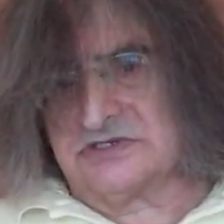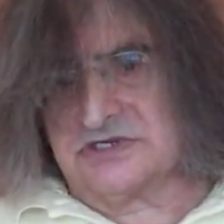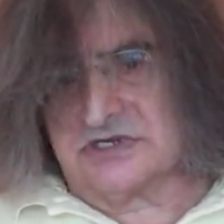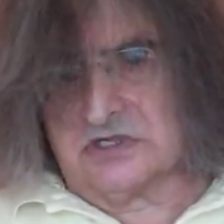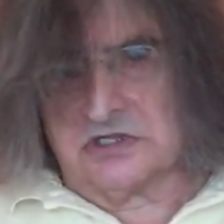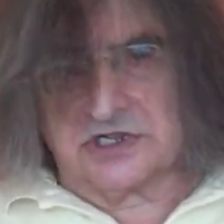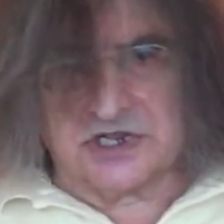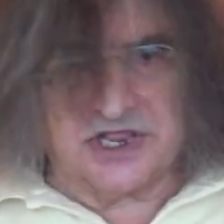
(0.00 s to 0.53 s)

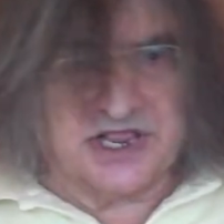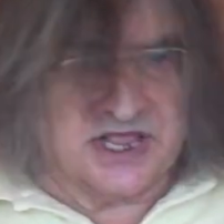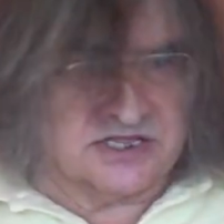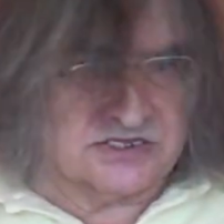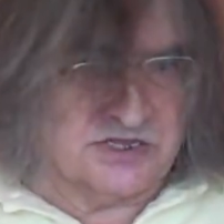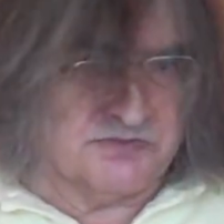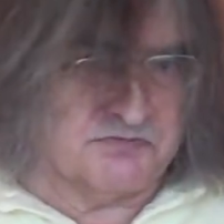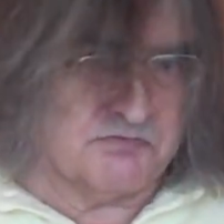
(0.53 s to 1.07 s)
to looking
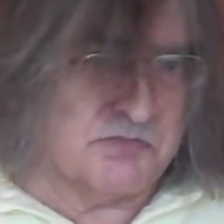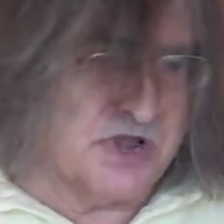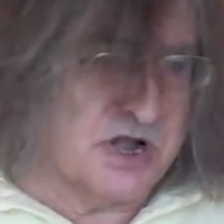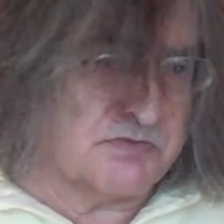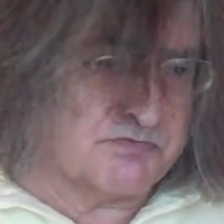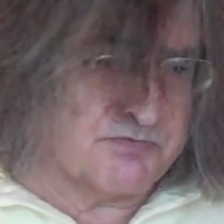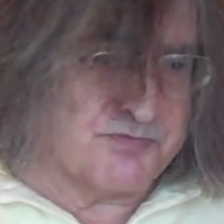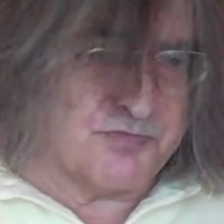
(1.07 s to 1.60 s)
at them
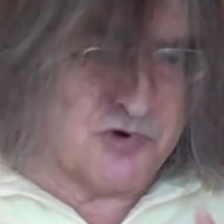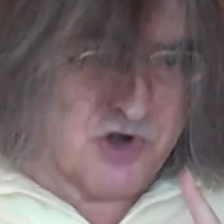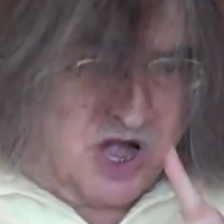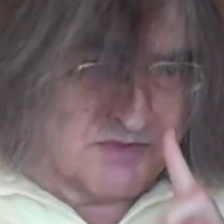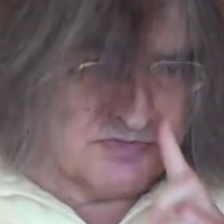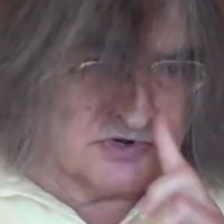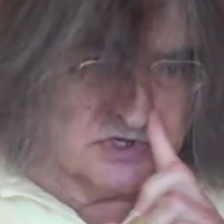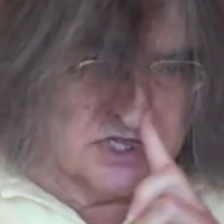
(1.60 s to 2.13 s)

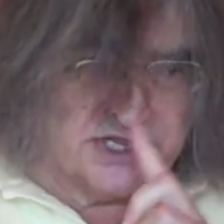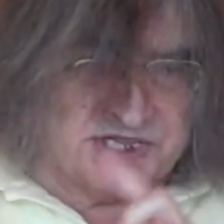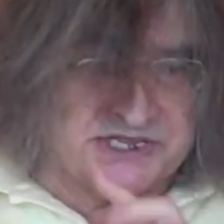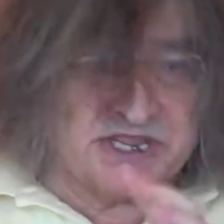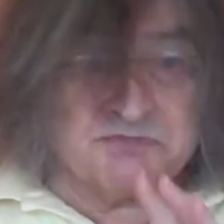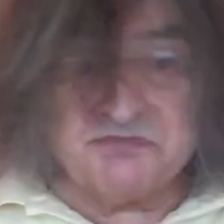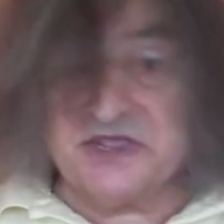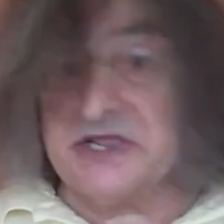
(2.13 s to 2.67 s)

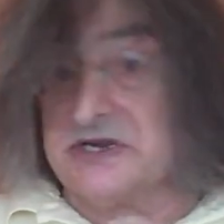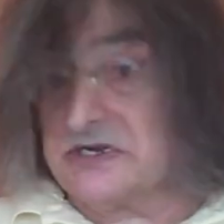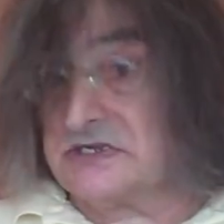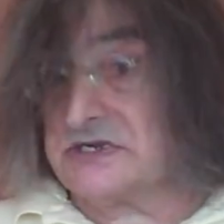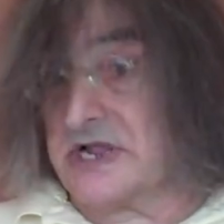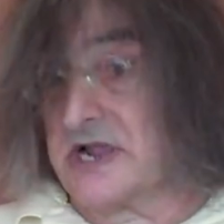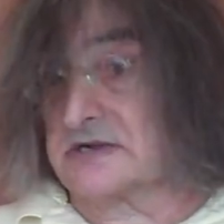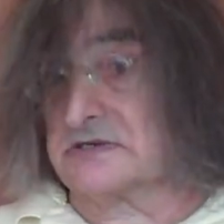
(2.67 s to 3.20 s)
properly, can be
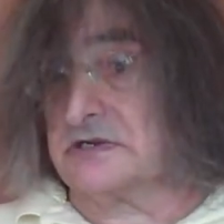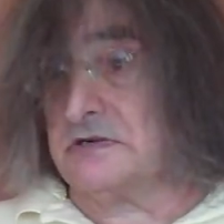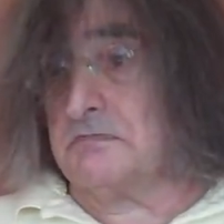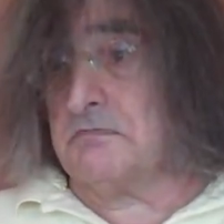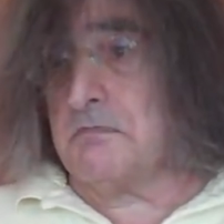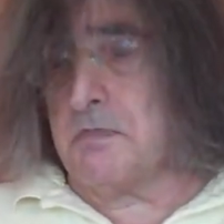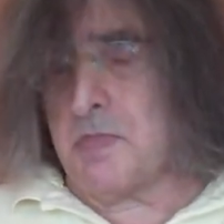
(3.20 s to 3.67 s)
detected.